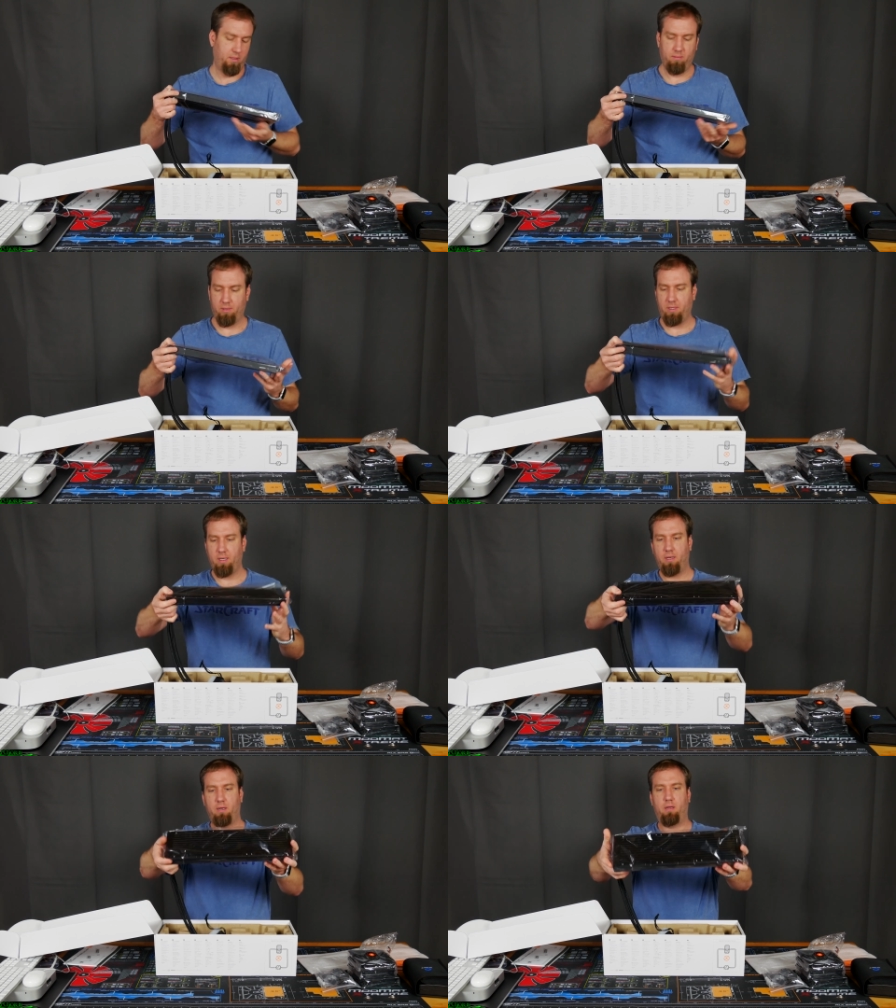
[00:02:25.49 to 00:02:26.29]
But
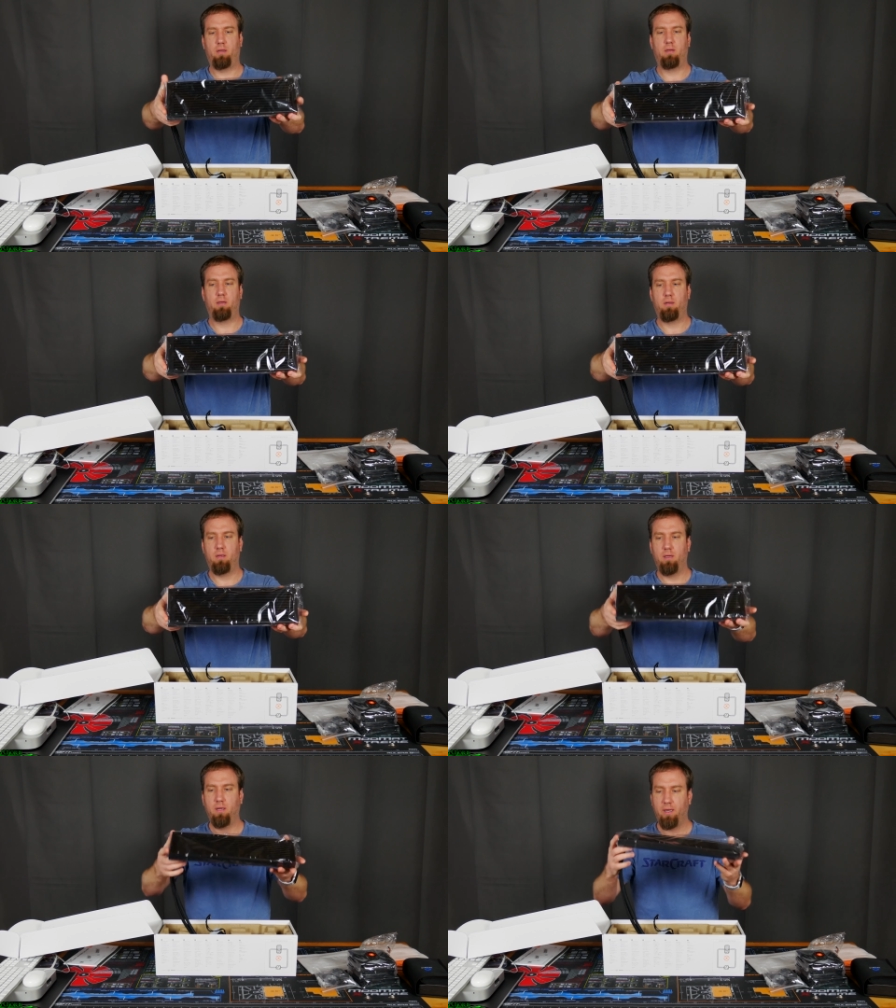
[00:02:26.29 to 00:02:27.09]
then,
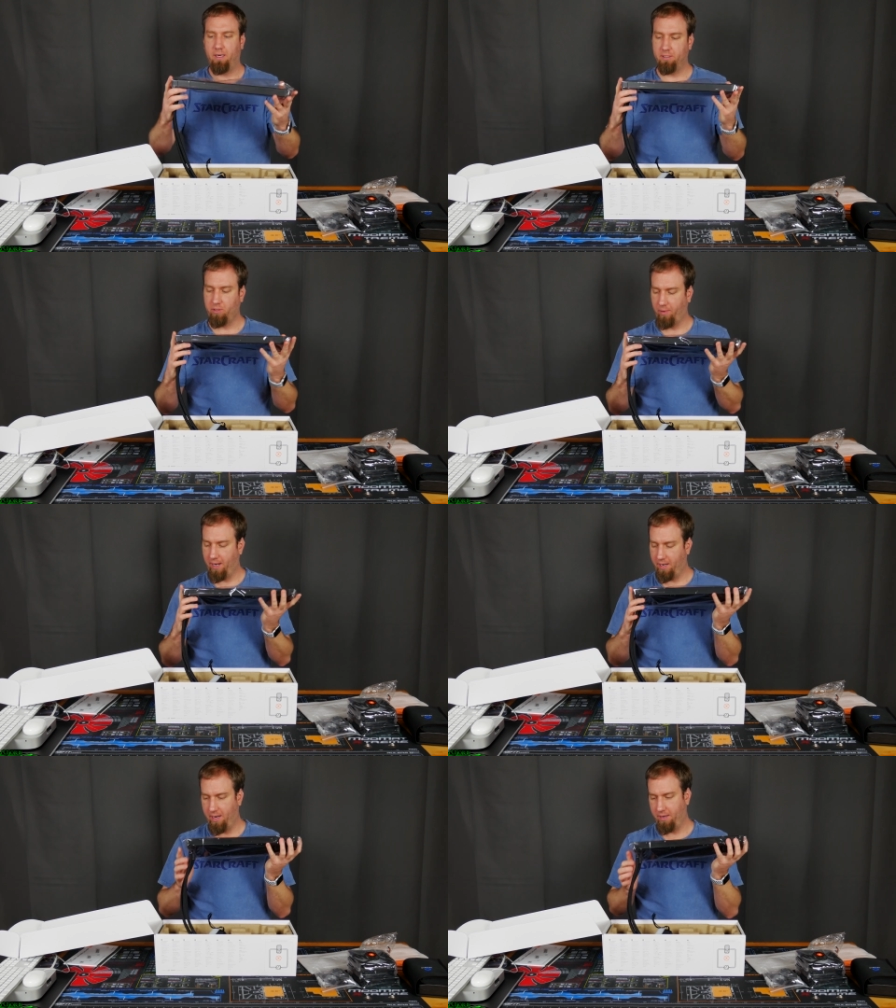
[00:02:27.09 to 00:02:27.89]
here's the
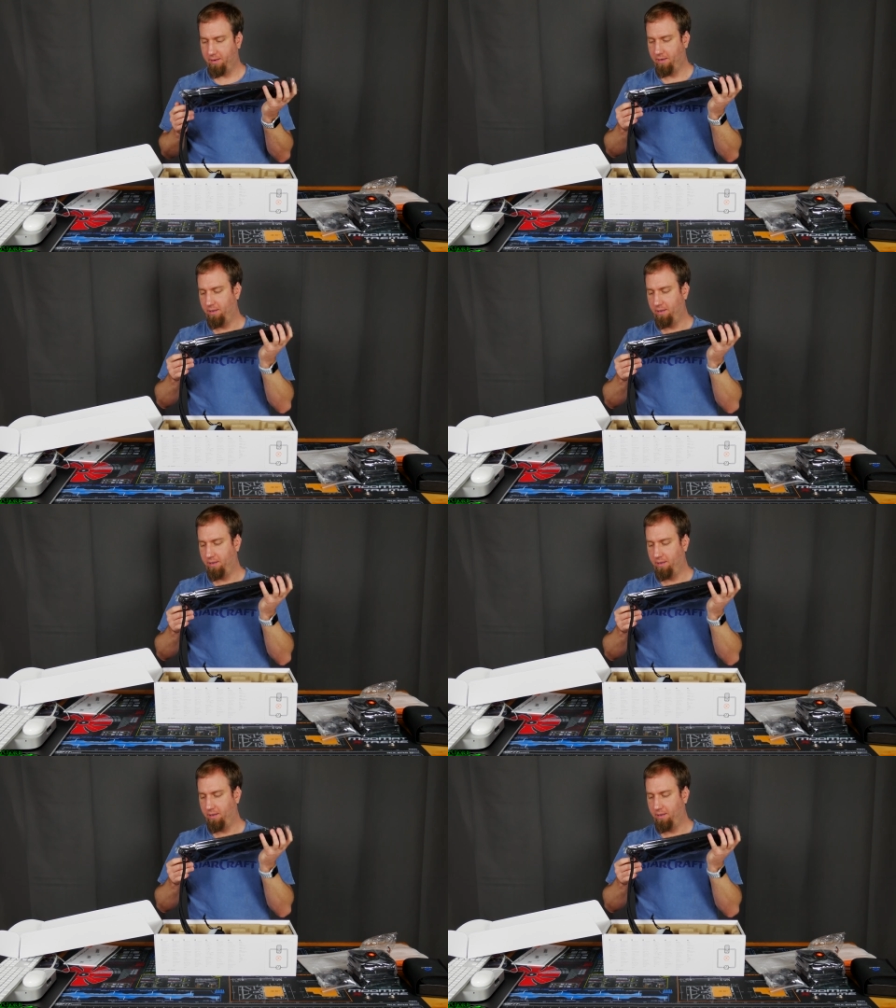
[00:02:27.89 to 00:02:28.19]
radiator.